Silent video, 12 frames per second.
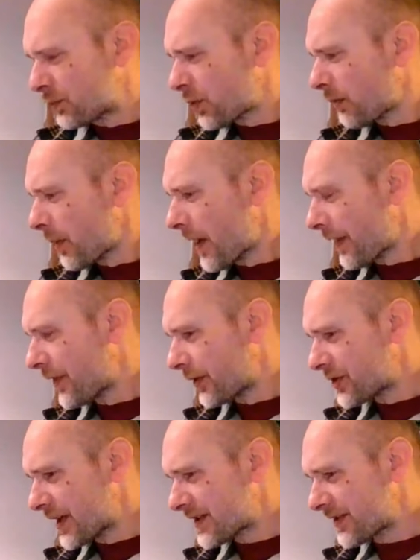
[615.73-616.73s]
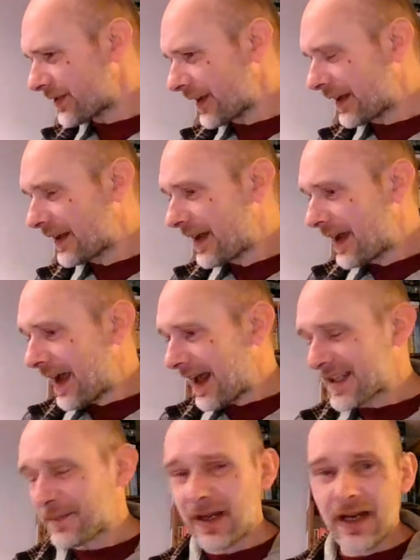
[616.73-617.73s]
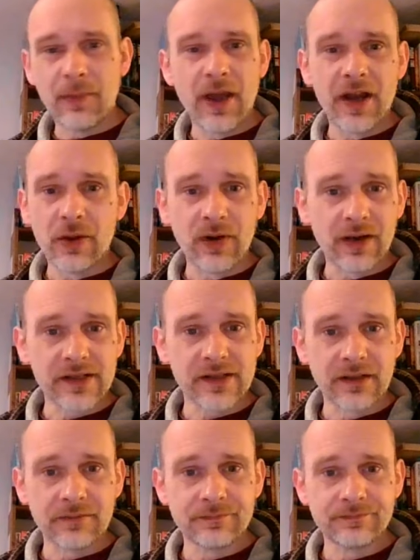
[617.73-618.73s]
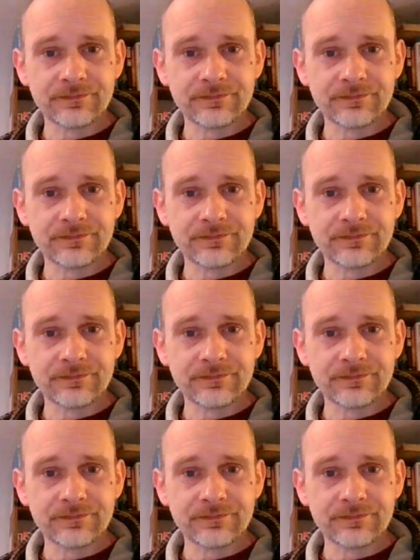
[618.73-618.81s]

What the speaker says: probably about a third yesterday. I spent about an hour listing.